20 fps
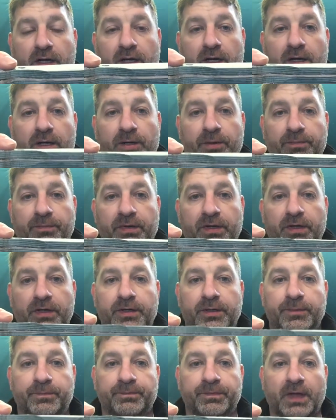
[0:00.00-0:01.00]
Um,
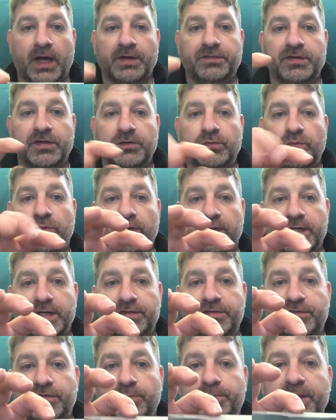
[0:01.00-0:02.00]
I did want,
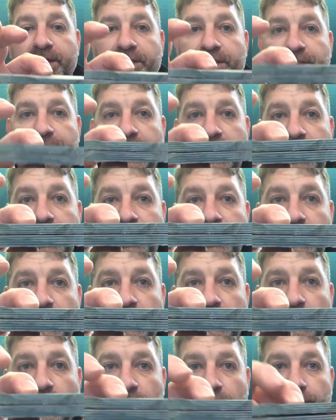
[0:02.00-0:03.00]
it's a bit
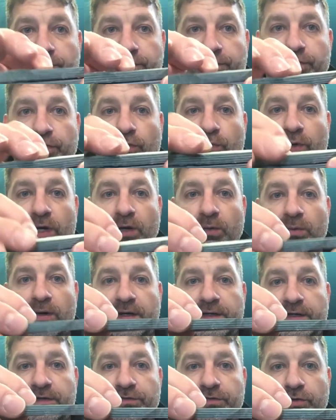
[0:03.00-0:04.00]
thin to what I
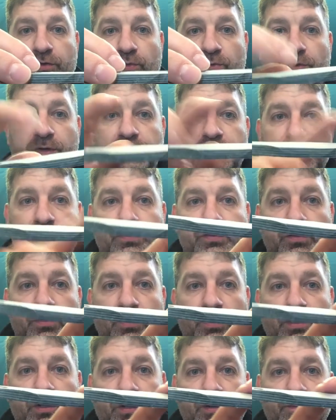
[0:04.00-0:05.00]
wanted to do was
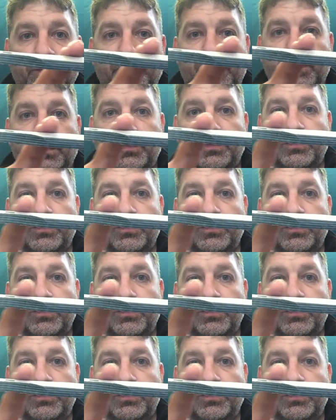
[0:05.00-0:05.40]
um,